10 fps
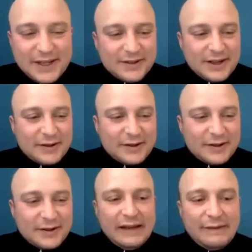could be
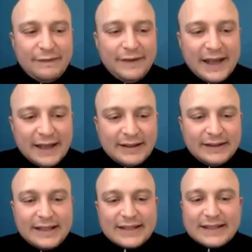basically Fiat
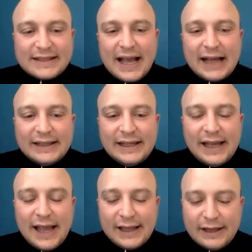did a
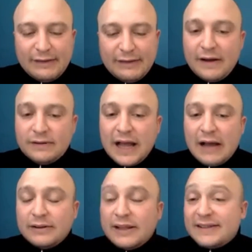study and they found
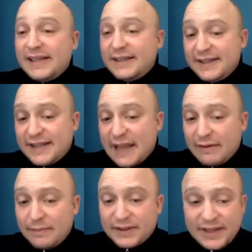out that
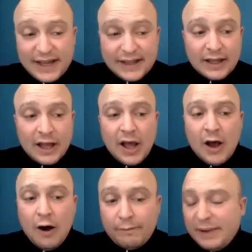sixty-seven percent
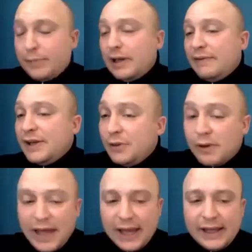of people living in the U
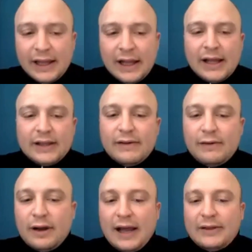K, they
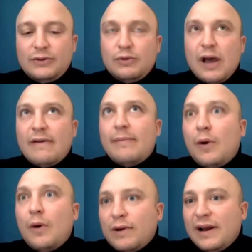would like to have a
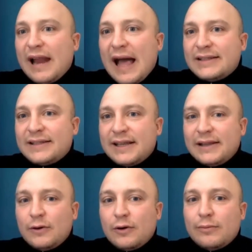more relaxed
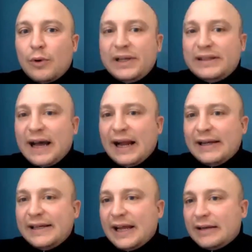or more
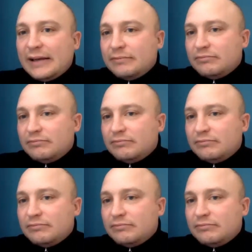Italian